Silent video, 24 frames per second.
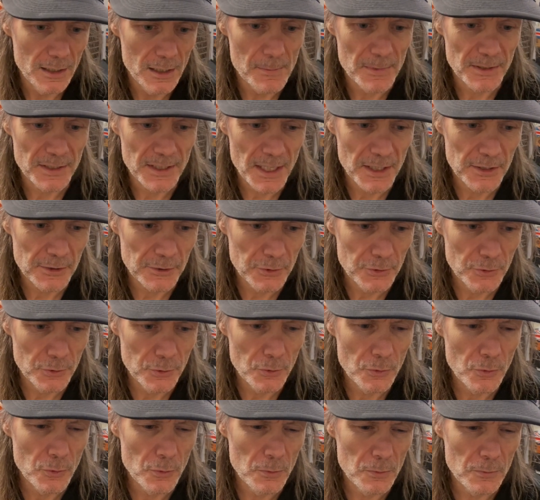
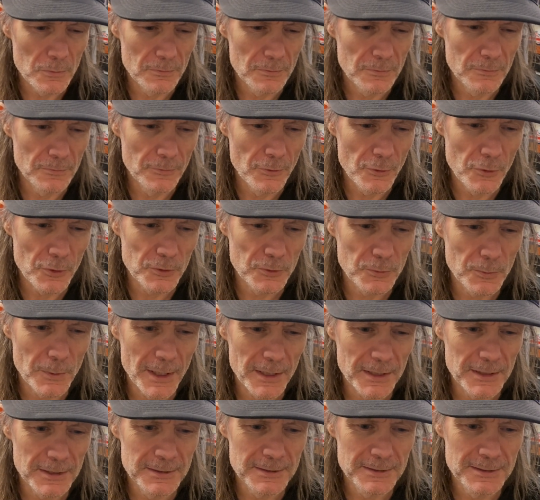mechanical
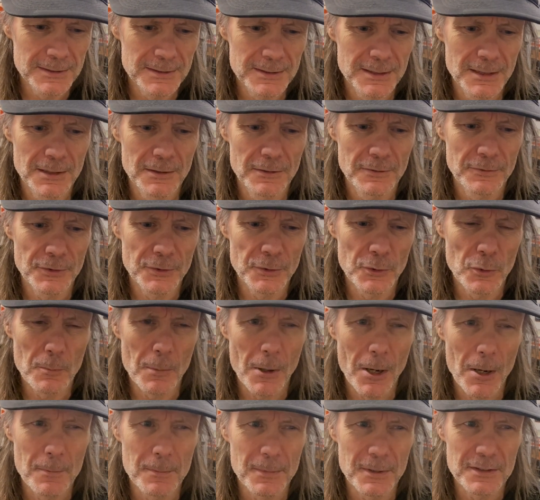Volkswagen fuel
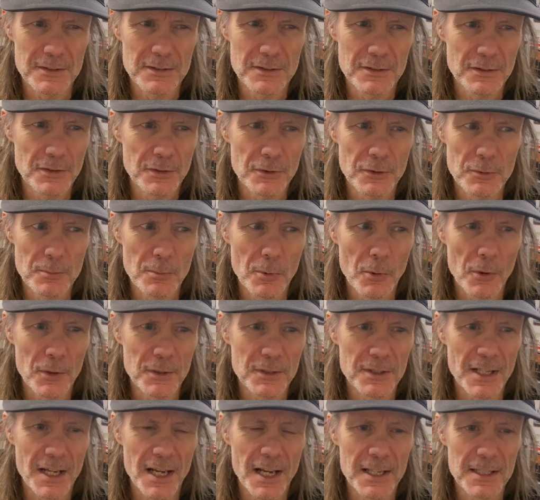pump is
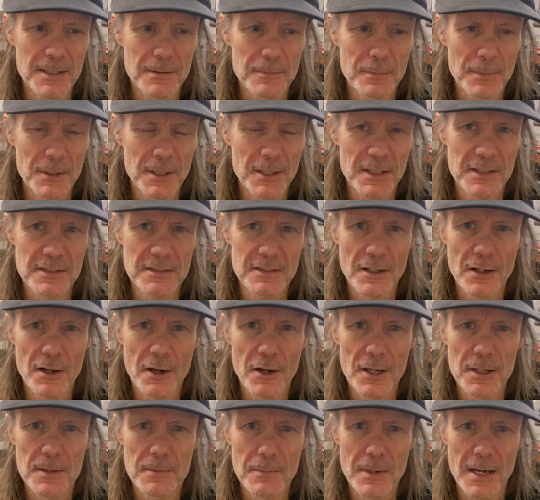2.8
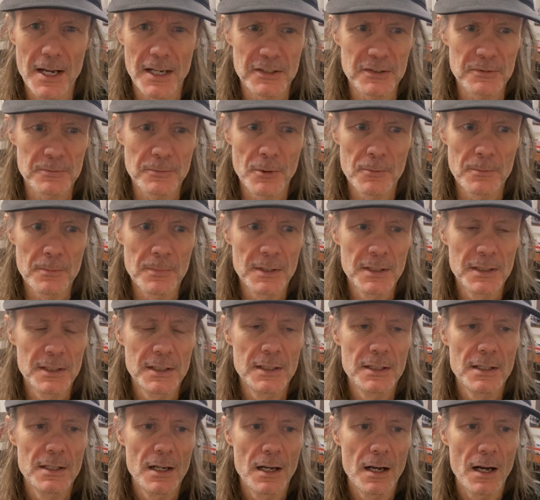psi maximum,
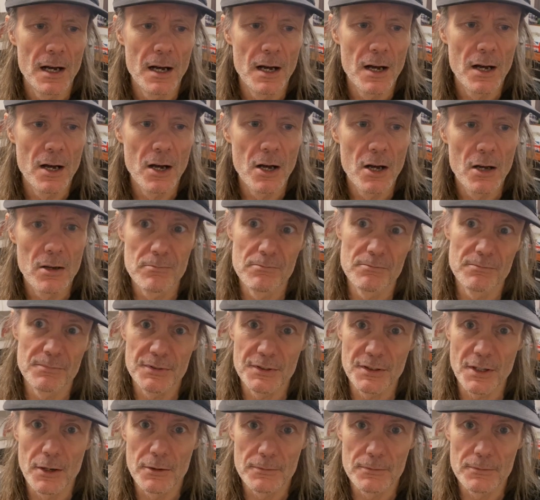so